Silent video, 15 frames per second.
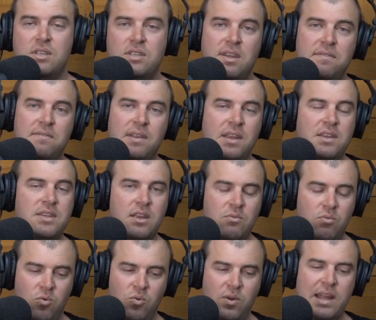He definitely
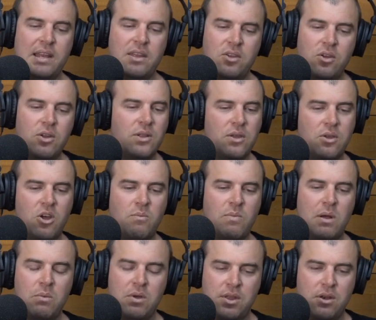did really early on,
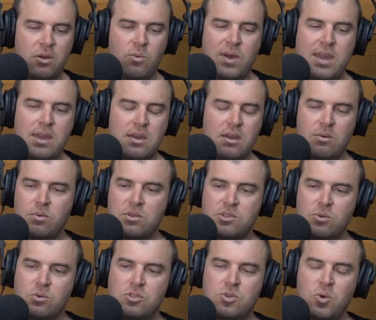but within a week it
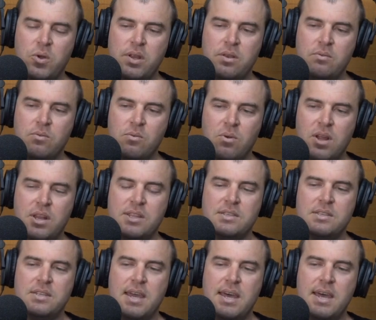was all sorted right at
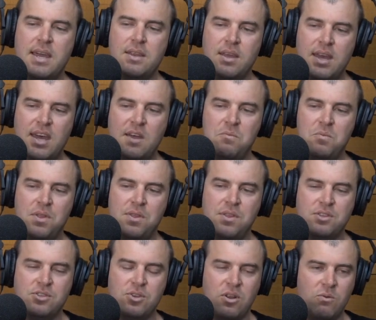the start, with
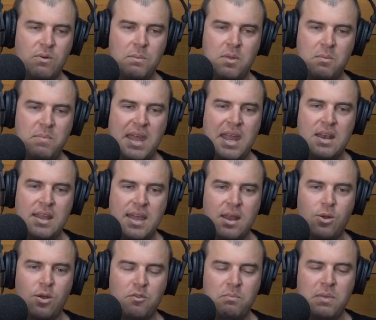the sort of rip the
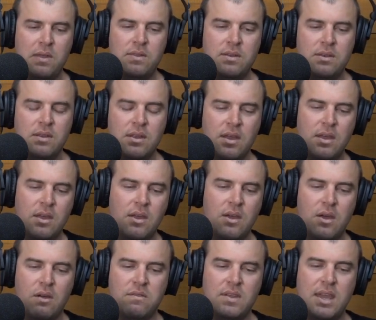band-aid off method
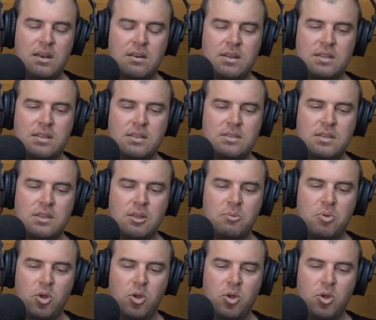of kenneling that's in the